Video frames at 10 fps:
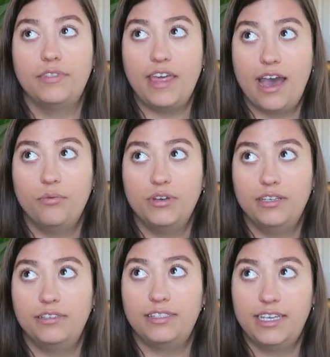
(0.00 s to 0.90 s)
that
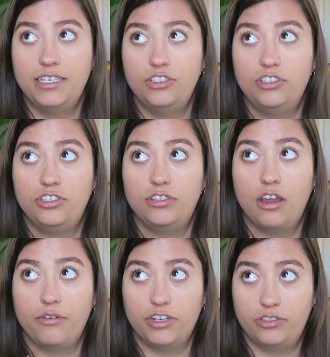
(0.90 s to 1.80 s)
was in,
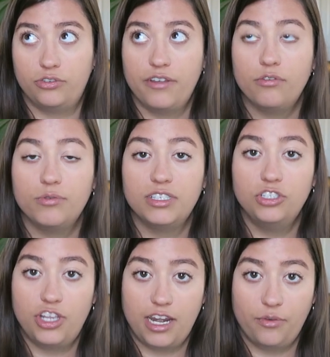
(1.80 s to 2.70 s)
our retrieval was
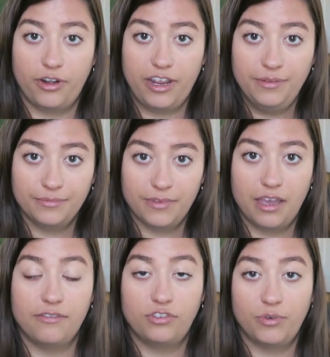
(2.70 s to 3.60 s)
in January
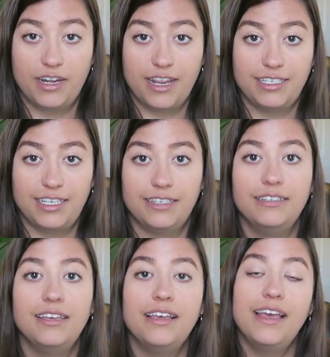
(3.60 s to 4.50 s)
of twenty
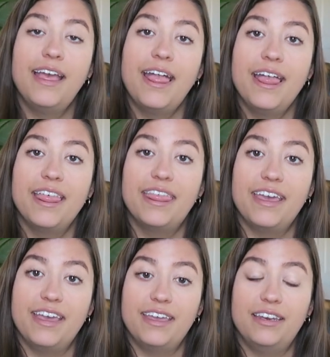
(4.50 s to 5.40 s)
nineteen.
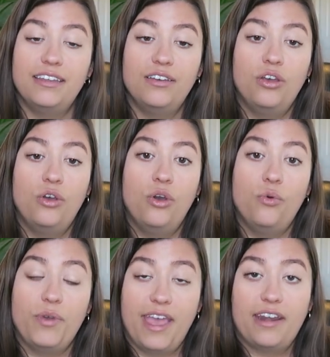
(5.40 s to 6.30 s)
Then
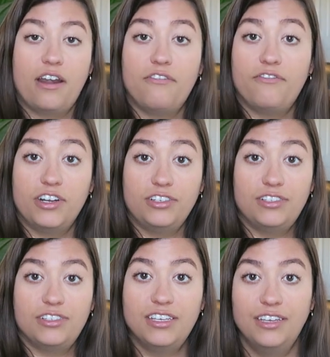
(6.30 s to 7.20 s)
we had our
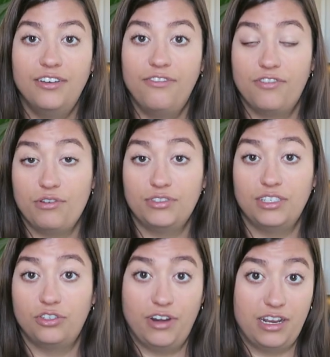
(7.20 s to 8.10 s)
first
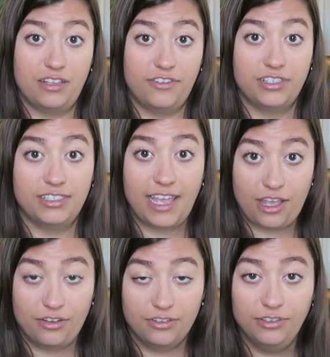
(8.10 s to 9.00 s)
frozen transfer
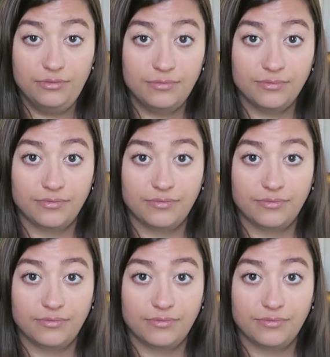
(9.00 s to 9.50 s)
cycle